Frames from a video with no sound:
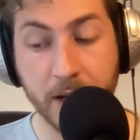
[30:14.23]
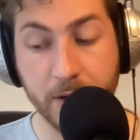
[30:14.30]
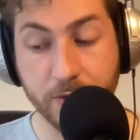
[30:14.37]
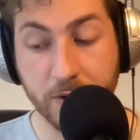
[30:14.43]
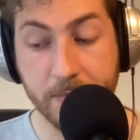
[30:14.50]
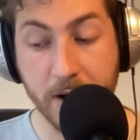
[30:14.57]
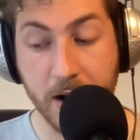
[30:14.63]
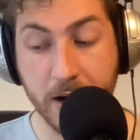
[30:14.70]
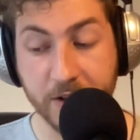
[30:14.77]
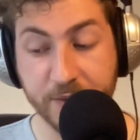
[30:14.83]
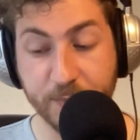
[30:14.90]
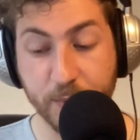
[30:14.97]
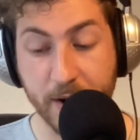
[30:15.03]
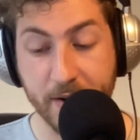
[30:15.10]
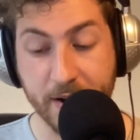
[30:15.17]

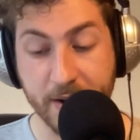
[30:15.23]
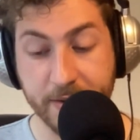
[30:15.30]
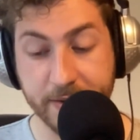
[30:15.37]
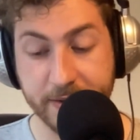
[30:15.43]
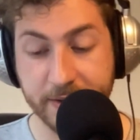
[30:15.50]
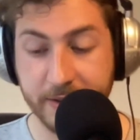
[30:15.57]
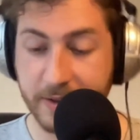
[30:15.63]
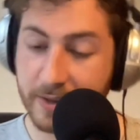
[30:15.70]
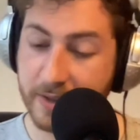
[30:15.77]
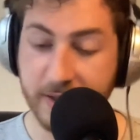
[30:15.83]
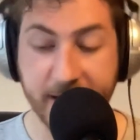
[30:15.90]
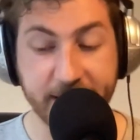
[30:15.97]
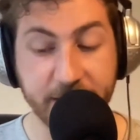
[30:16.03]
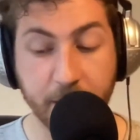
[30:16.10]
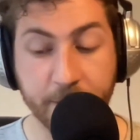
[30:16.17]
remarked Poirot.
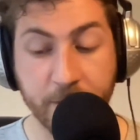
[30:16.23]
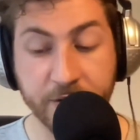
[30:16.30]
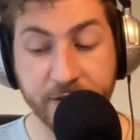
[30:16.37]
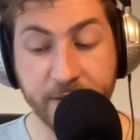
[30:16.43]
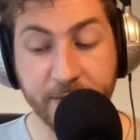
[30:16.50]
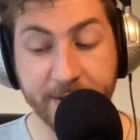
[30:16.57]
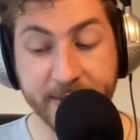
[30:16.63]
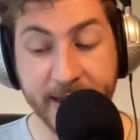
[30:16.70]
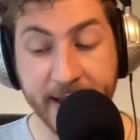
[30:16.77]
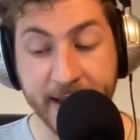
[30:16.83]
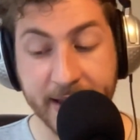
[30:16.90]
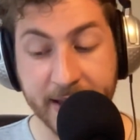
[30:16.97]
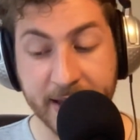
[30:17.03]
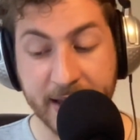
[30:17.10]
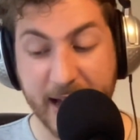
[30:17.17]
It covers everything
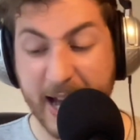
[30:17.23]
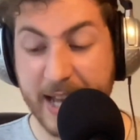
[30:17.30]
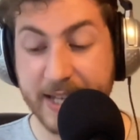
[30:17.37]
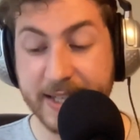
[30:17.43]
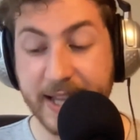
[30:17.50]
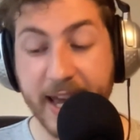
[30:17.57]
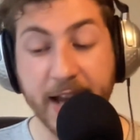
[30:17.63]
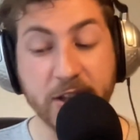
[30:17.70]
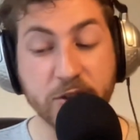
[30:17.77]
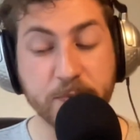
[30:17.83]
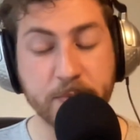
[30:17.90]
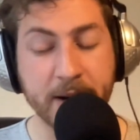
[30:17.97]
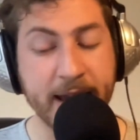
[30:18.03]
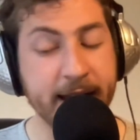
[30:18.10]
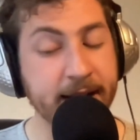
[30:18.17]
and
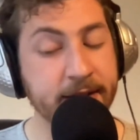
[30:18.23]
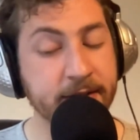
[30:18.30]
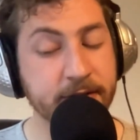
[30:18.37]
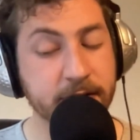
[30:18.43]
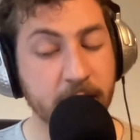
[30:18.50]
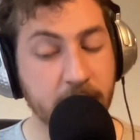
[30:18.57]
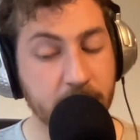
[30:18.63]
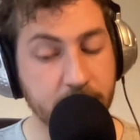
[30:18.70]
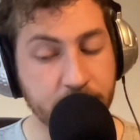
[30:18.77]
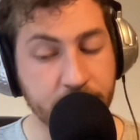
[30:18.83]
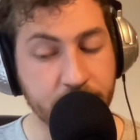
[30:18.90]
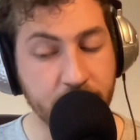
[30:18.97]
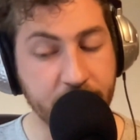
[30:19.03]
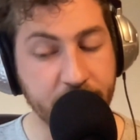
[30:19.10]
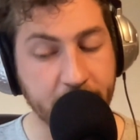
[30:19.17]
explains
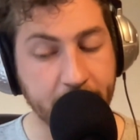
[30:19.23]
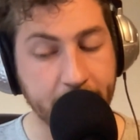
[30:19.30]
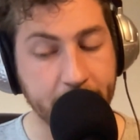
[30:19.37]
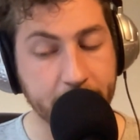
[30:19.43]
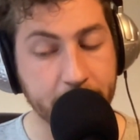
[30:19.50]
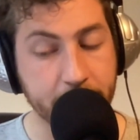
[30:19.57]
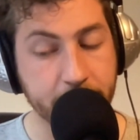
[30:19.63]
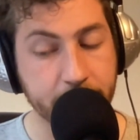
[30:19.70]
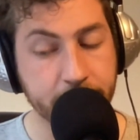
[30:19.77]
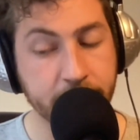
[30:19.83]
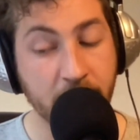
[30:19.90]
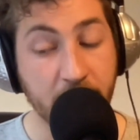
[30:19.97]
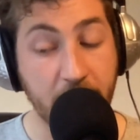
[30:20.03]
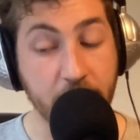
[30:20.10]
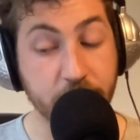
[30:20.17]
nothing.
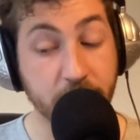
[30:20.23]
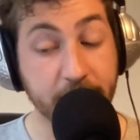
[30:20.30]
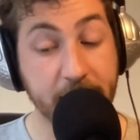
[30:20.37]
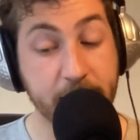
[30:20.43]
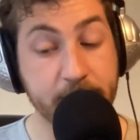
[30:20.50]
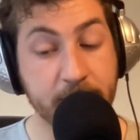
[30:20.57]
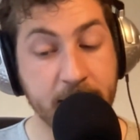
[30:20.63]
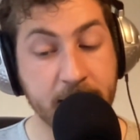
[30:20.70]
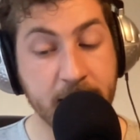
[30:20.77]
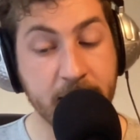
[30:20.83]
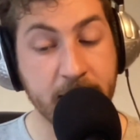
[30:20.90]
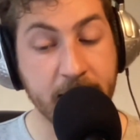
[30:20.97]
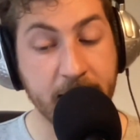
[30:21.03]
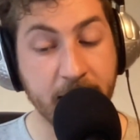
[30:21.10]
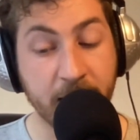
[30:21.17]
I shall keep my
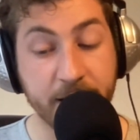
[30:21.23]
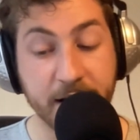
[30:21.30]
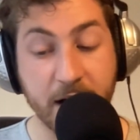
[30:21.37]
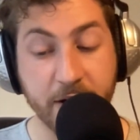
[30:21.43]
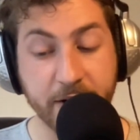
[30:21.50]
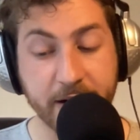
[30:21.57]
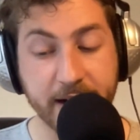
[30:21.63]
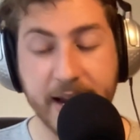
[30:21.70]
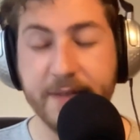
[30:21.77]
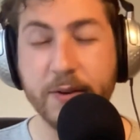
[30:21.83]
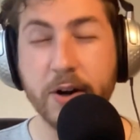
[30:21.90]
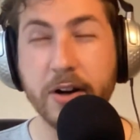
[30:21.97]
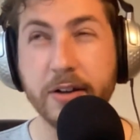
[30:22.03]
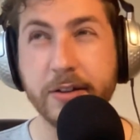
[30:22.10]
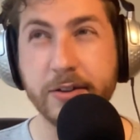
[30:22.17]
eye on our
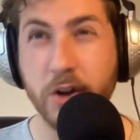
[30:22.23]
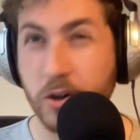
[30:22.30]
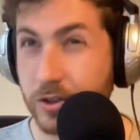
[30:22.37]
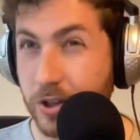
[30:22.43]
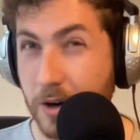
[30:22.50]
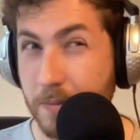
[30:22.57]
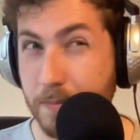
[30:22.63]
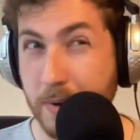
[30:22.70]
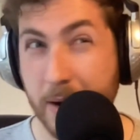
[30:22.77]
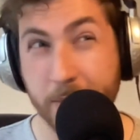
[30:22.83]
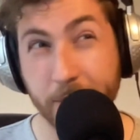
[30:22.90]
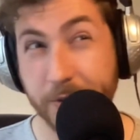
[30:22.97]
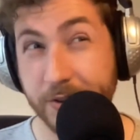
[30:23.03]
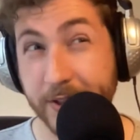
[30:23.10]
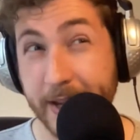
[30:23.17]
clever Dr.
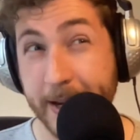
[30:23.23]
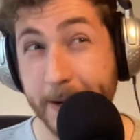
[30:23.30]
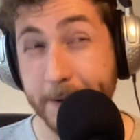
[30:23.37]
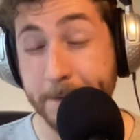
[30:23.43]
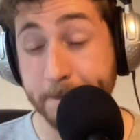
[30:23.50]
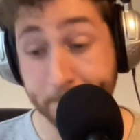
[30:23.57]
Bauerstein.